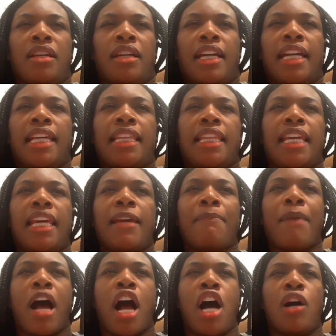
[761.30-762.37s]
And then
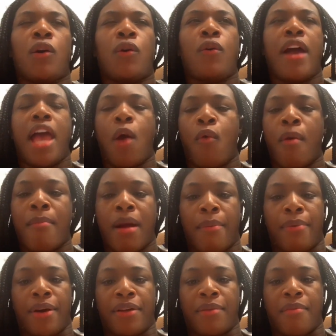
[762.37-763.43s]
my uncle had whooped my
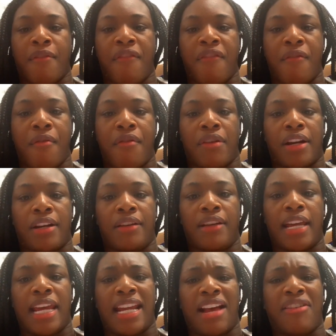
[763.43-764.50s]
brother before,
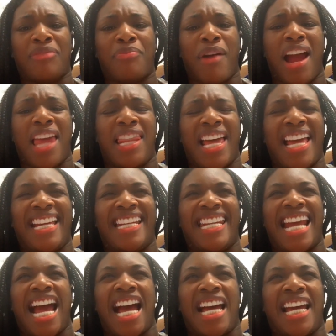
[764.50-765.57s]
and I was probably like
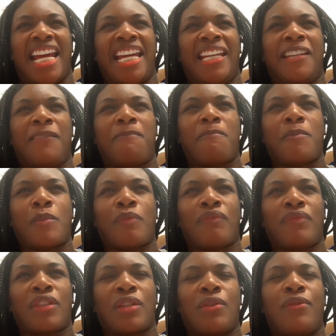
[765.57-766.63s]
9
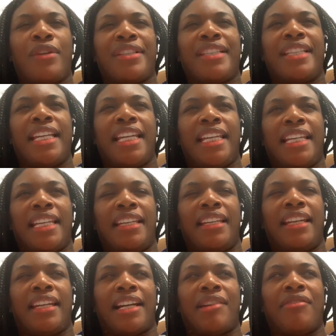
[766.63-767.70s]
or 10.
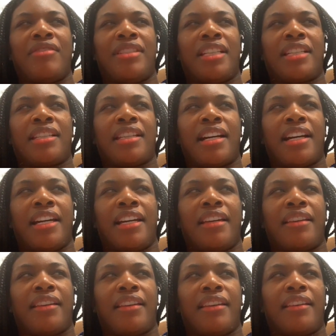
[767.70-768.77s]
And I was just
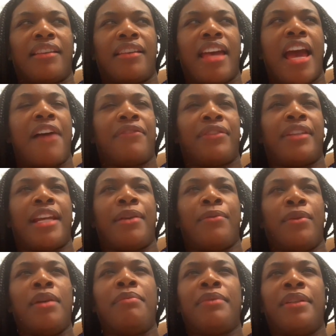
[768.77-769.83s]
like, after they
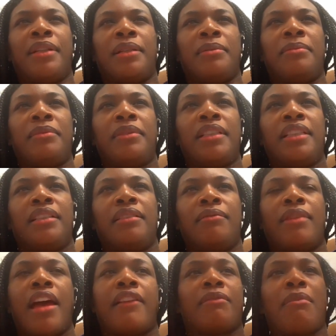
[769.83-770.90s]
whooped him,
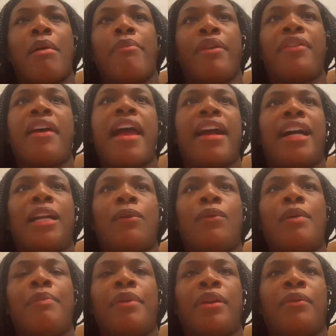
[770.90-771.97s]
after my brother had got a
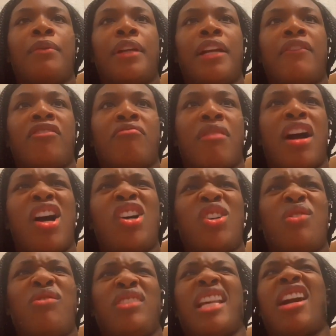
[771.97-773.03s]
whooping or whatever, my
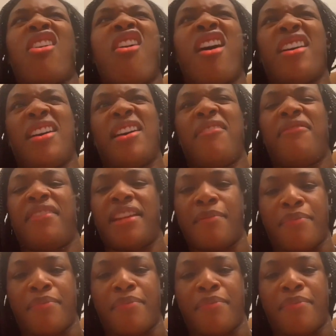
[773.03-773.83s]
uncle was like all huffing and